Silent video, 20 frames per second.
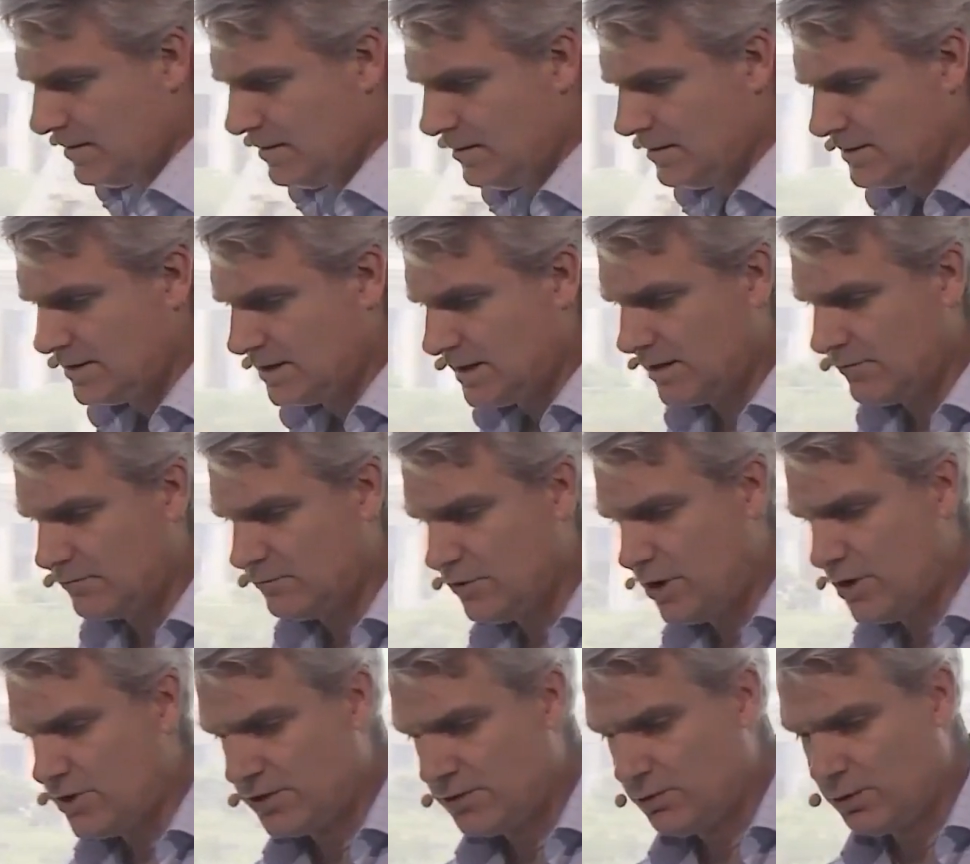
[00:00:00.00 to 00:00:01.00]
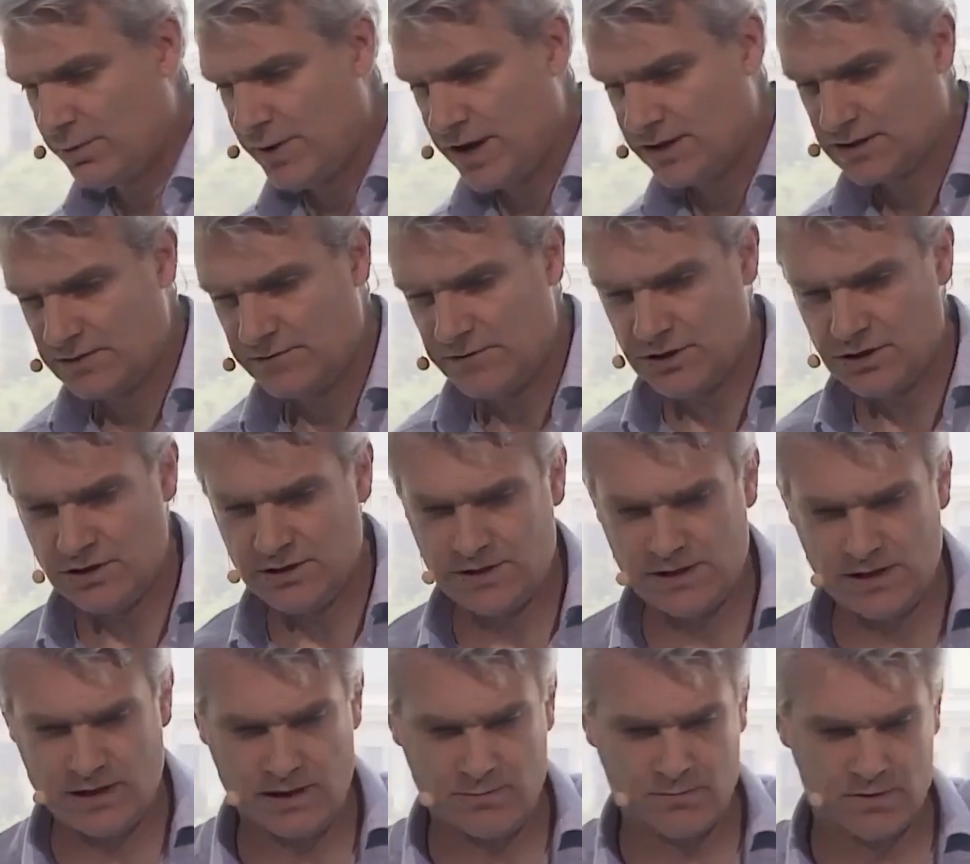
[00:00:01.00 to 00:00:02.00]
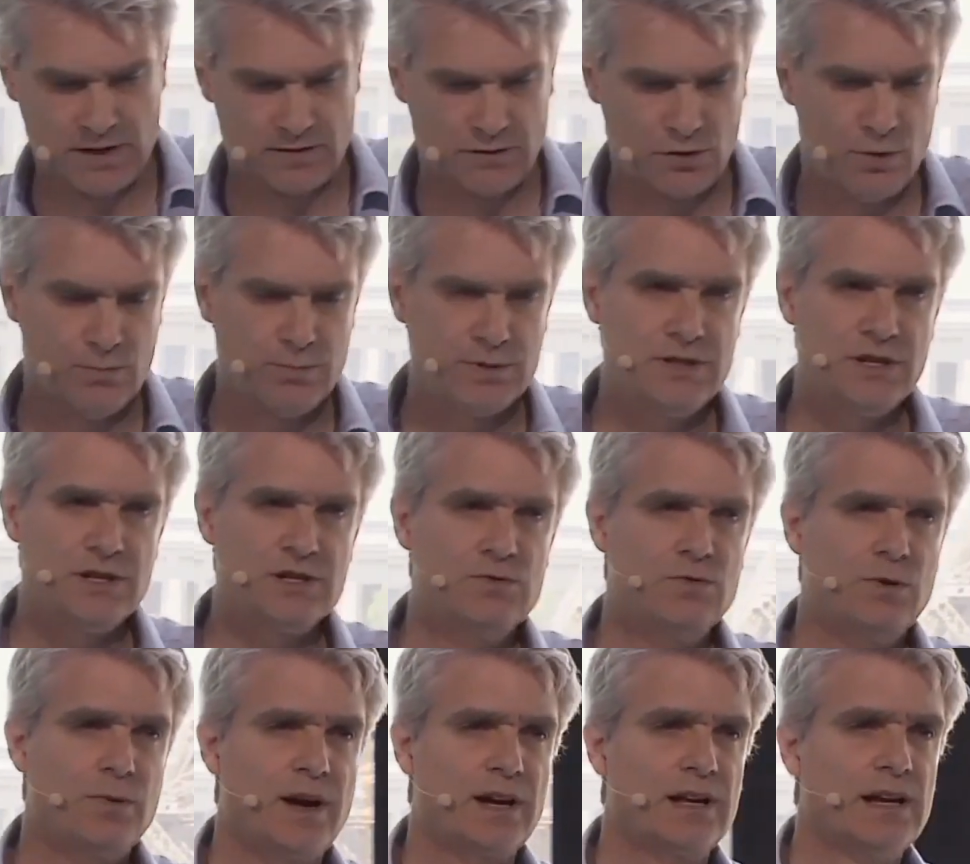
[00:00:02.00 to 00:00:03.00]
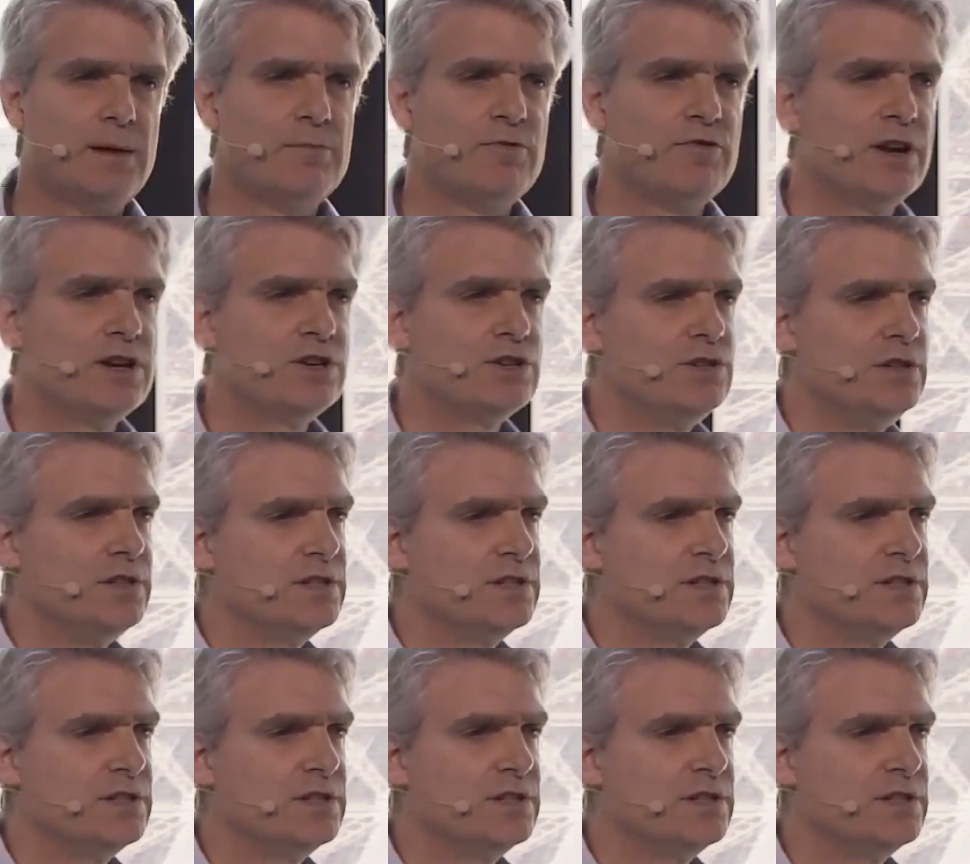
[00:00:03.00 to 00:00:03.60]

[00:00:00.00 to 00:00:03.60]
Instead of growth, what about sufficiency? Instead of competition, what about collaboration?